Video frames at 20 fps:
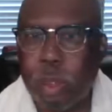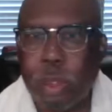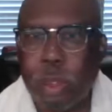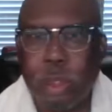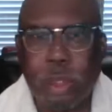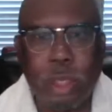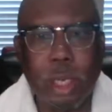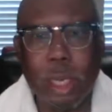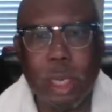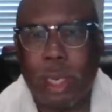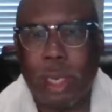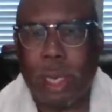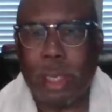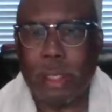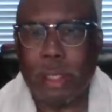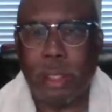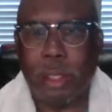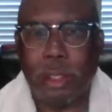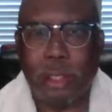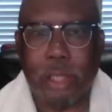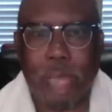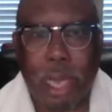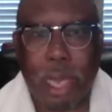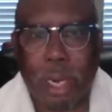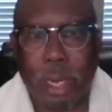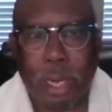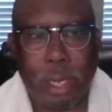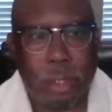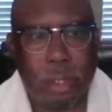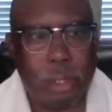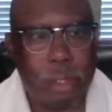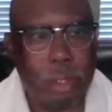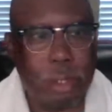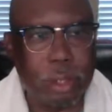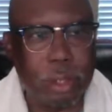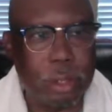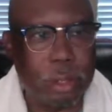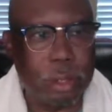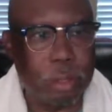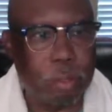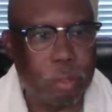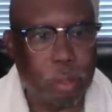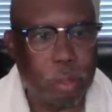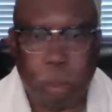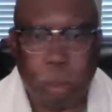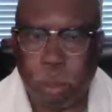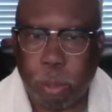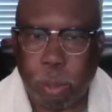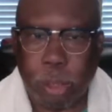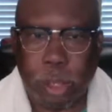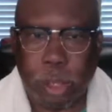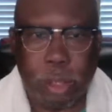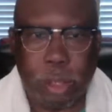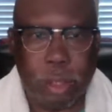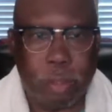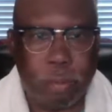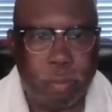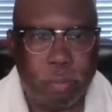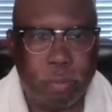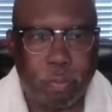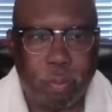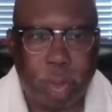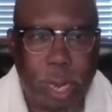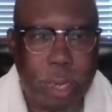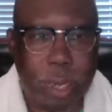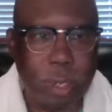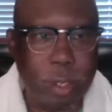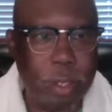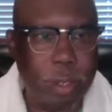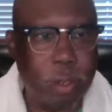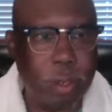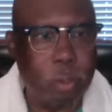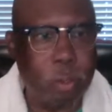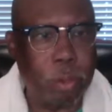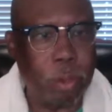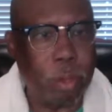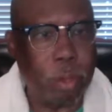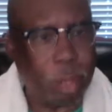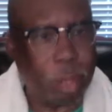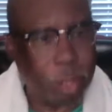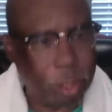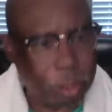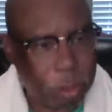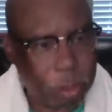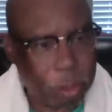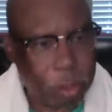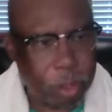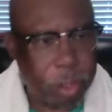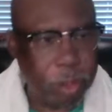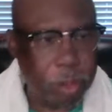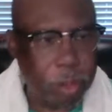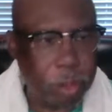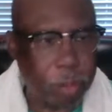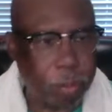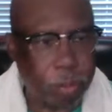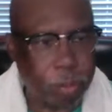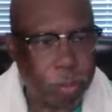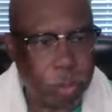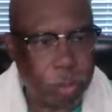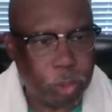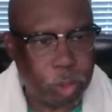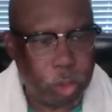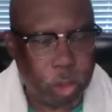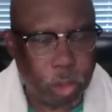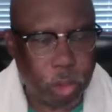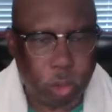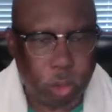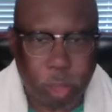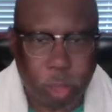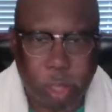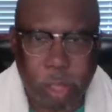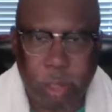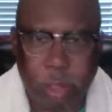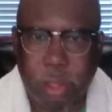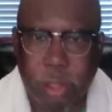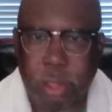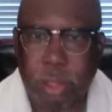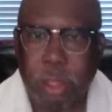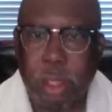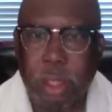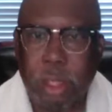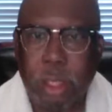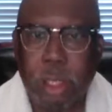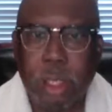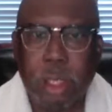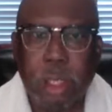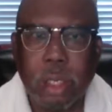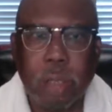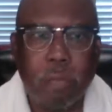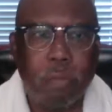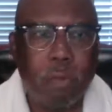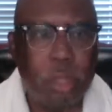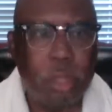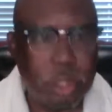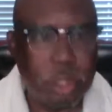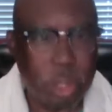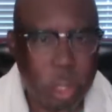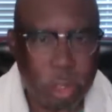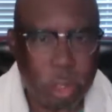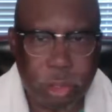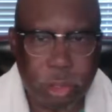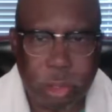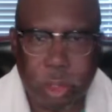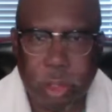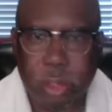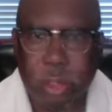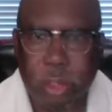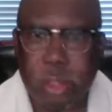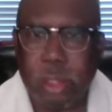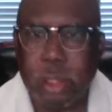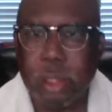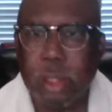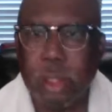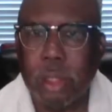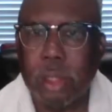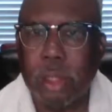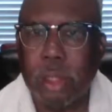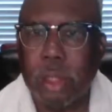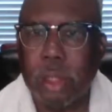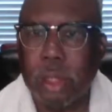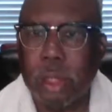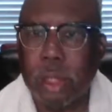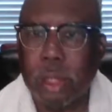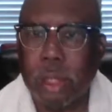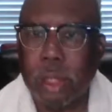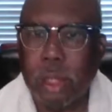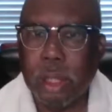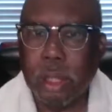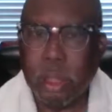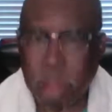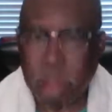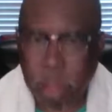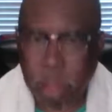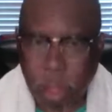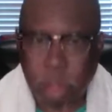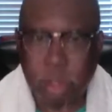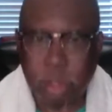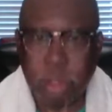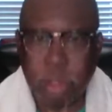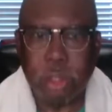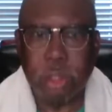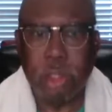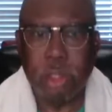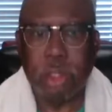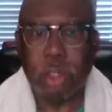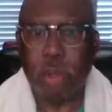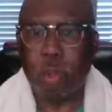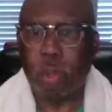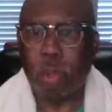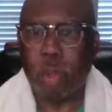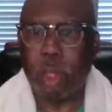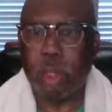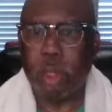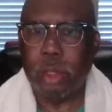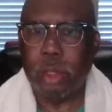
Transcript: still like to shout out to the people that are fighting on in in the, the streets for justice. Justice is what